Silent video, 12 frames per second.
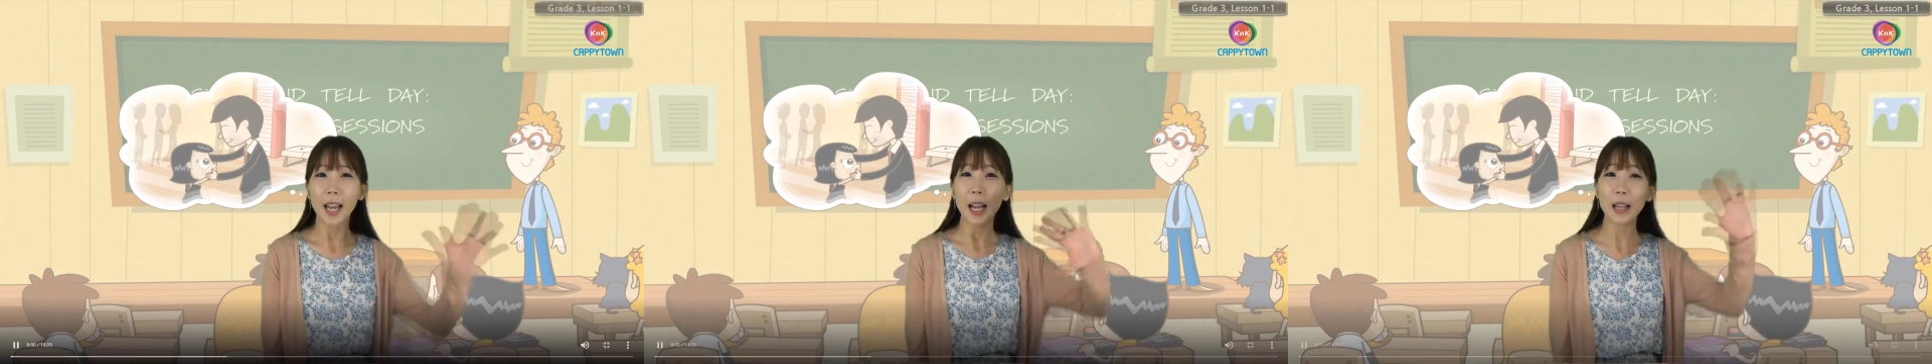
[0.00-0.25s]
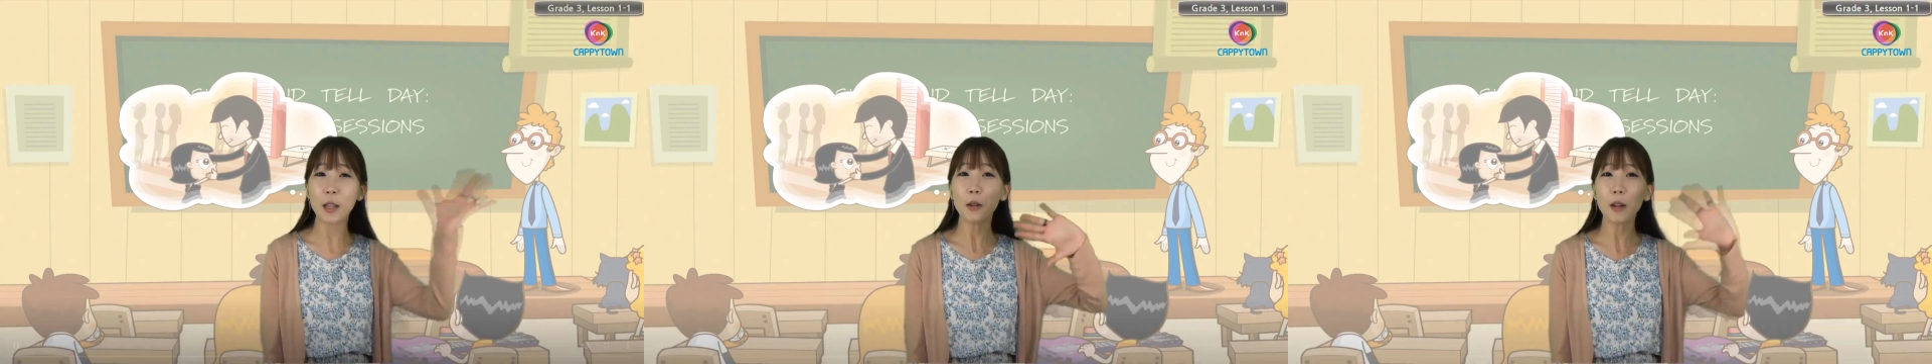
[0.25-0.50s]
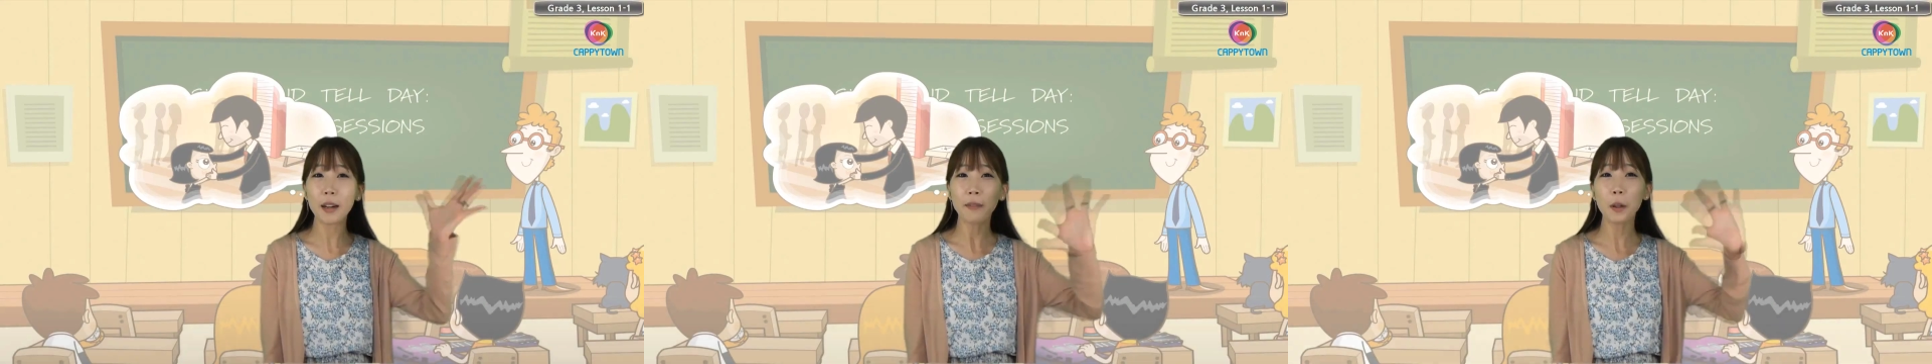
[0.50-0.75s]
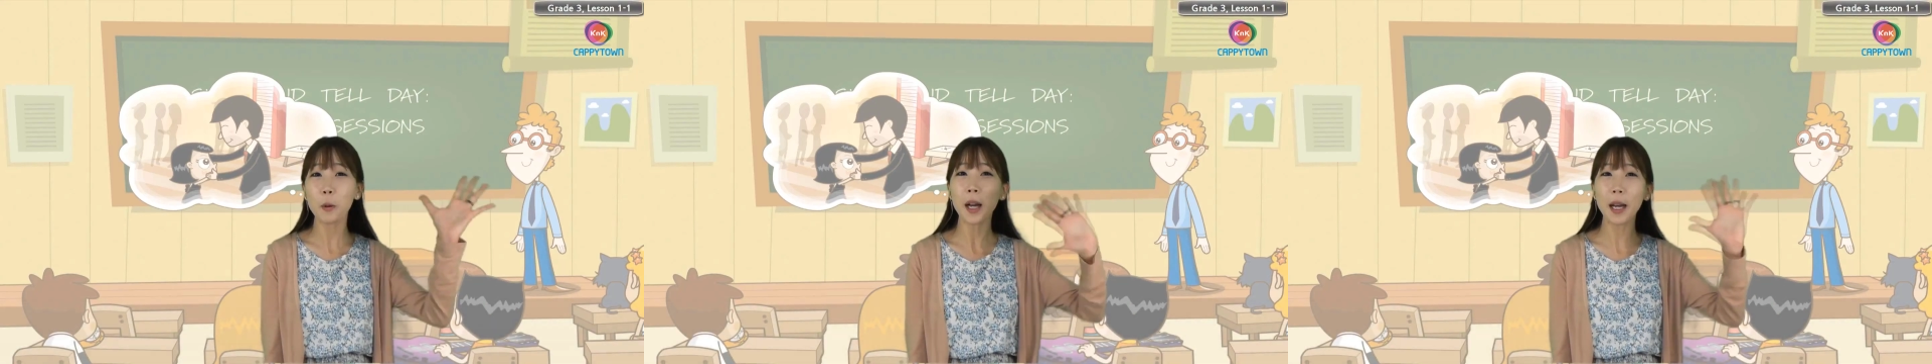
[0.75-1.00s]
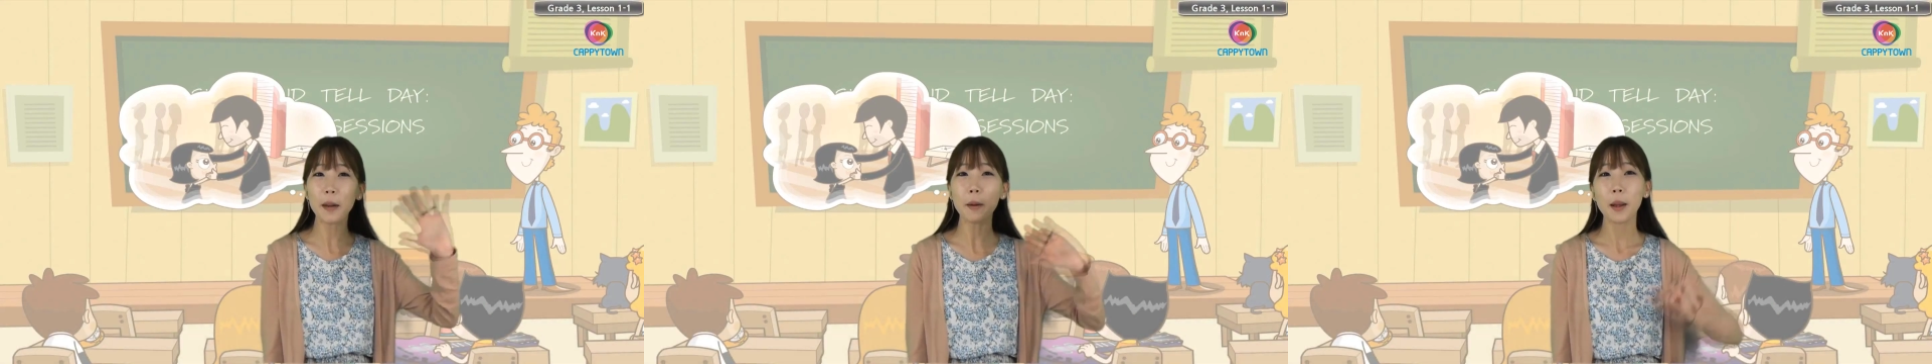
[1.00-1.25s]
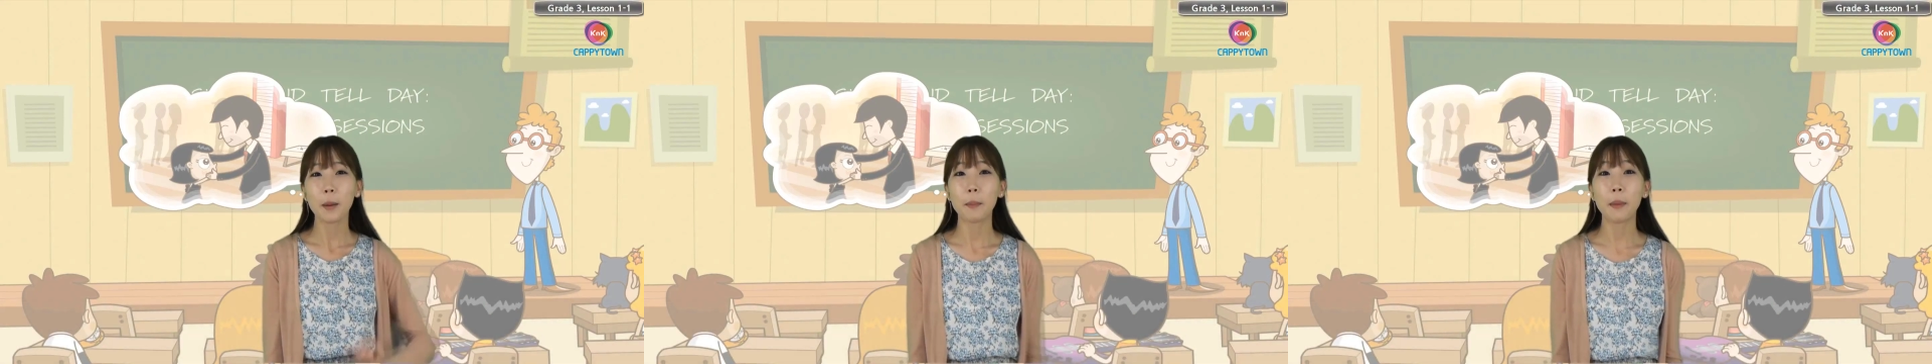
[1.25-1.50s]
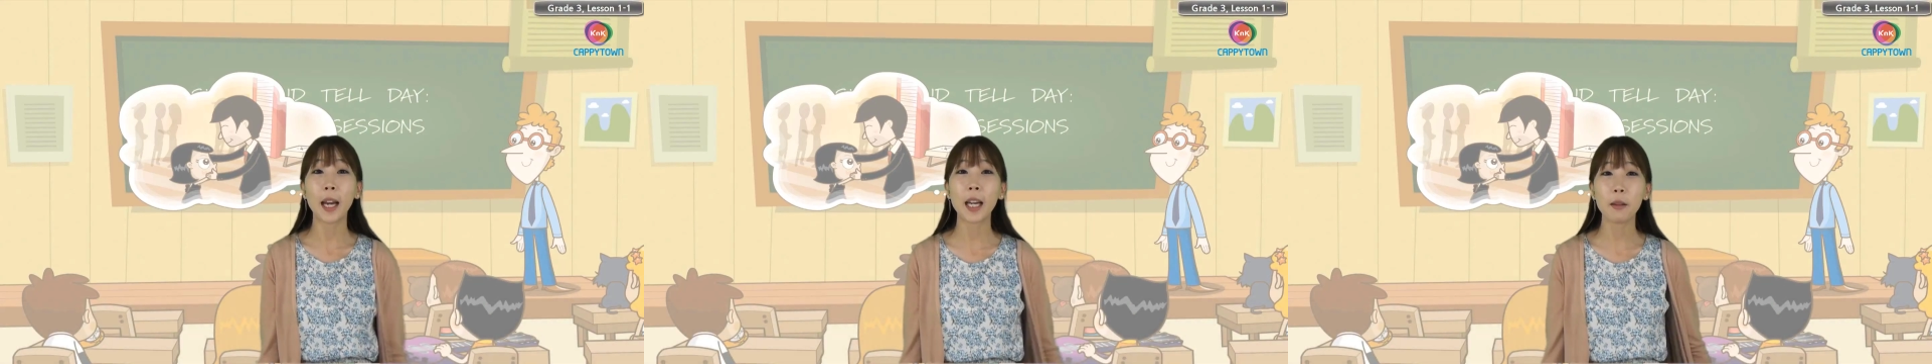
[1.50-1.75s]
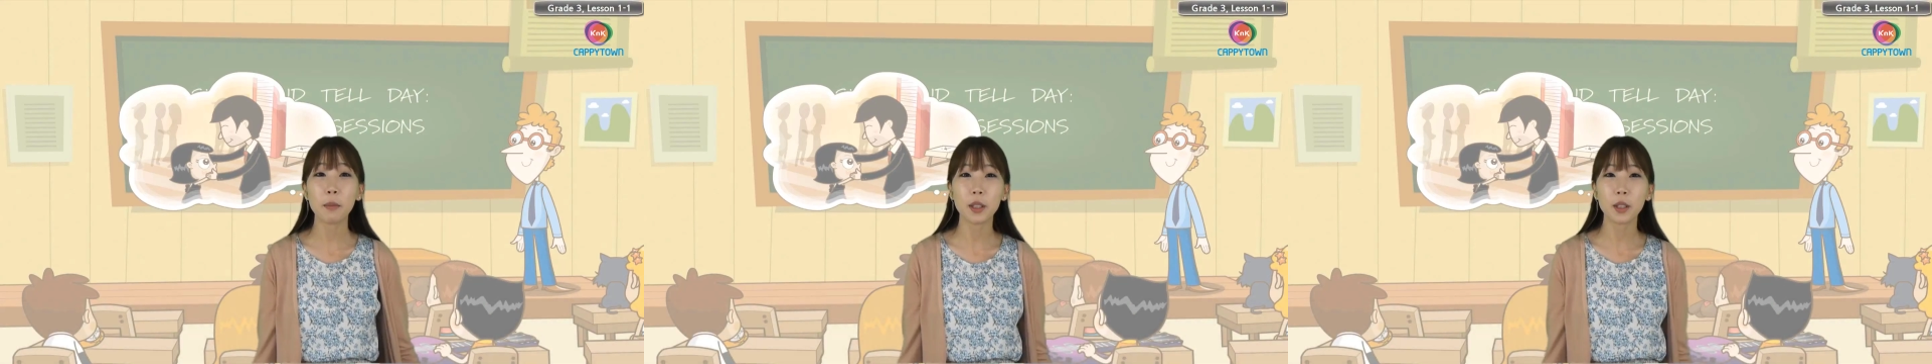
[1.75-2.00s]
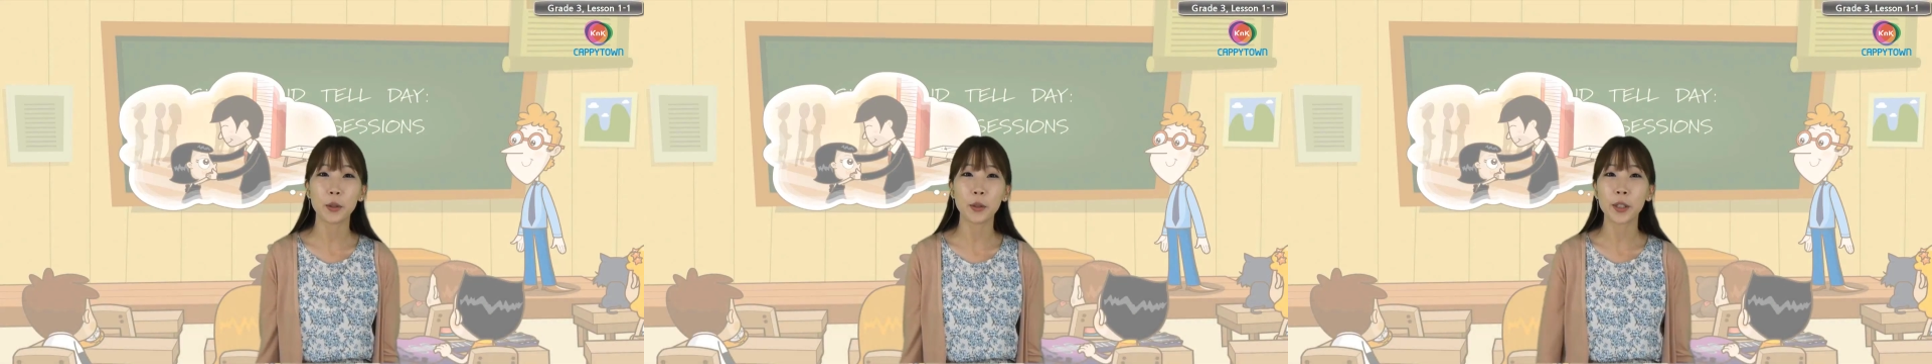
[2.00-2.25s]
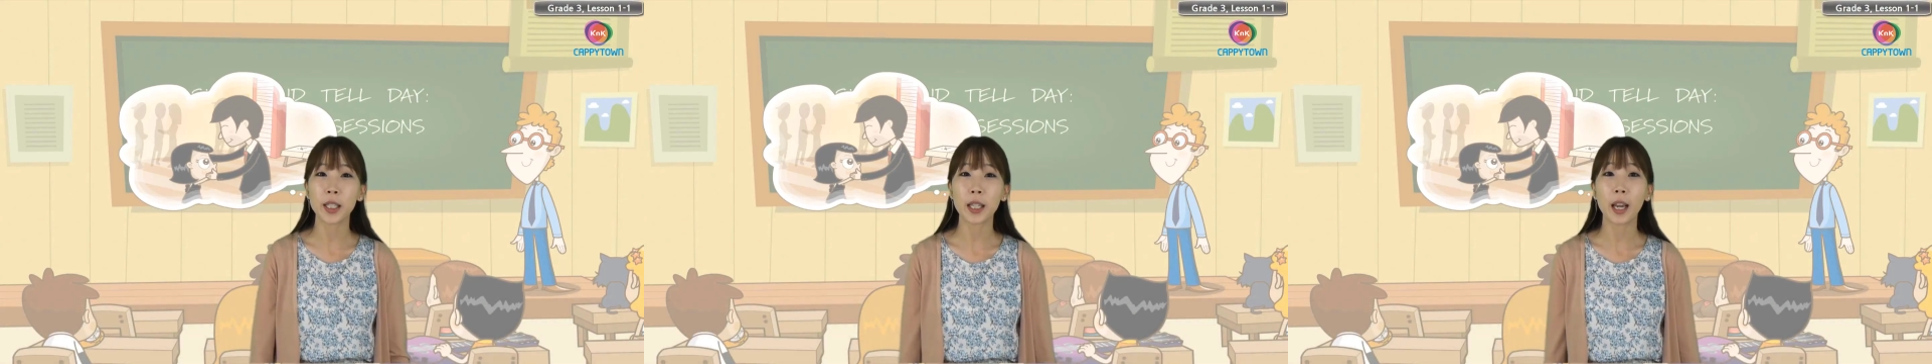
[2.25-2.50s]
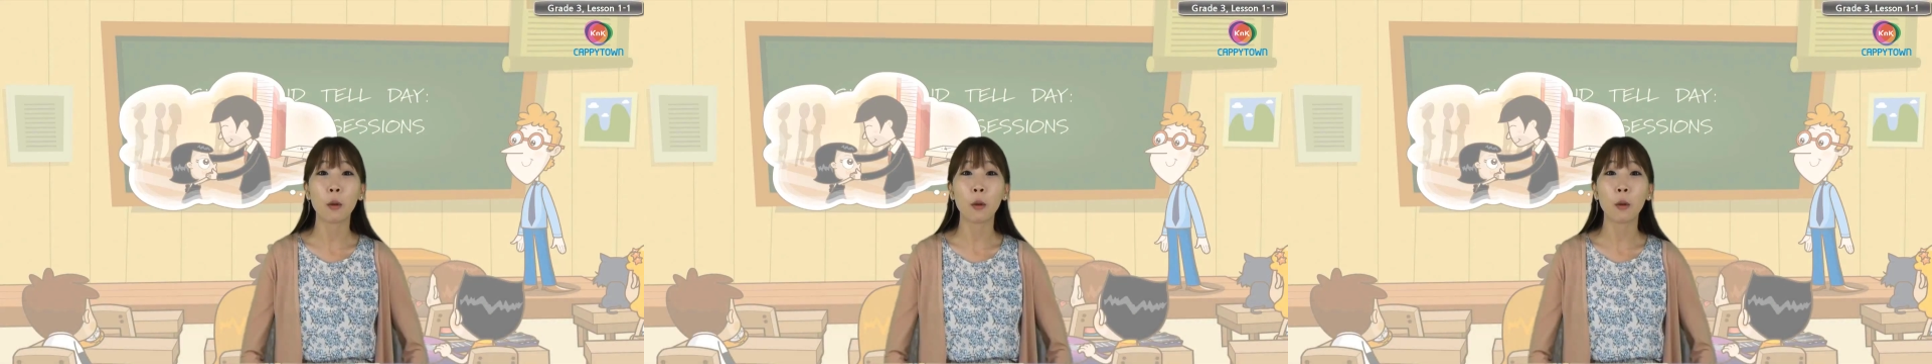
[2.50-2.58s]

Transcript: Hello everyone, my name is Susie